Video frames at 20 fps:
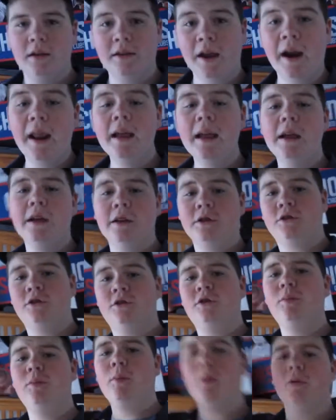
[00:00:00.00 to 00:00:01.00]
Today is
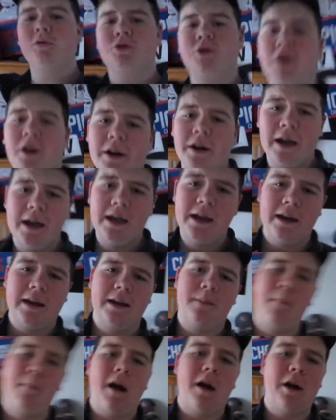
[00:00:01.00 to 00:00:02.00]
Super Bowl Sunday, and
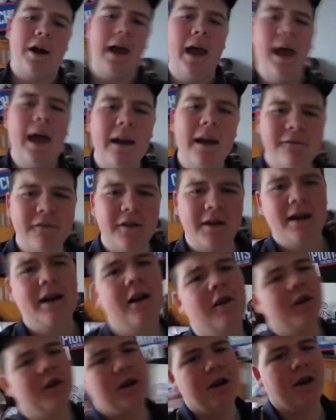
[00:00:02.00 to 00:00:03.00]
about half an
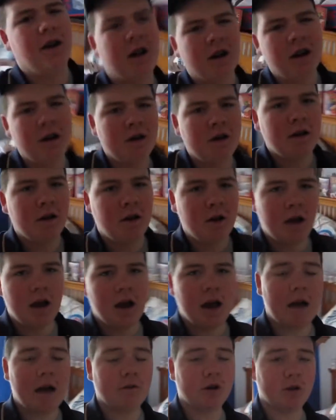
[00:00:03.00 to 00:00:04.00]
hour here,
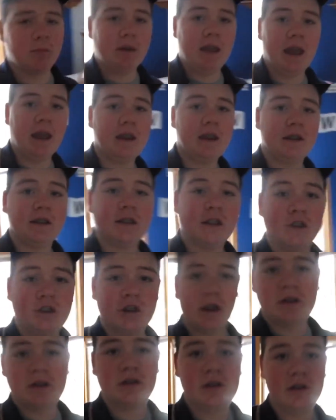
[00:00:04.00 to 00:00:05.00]
I'm gonna be heading to
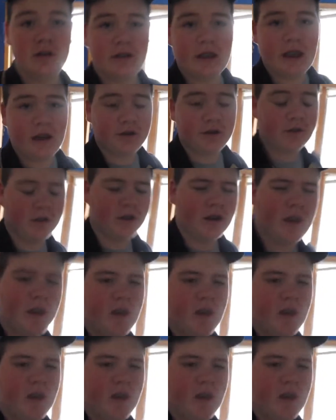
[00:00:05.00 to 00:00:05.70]
Justin's house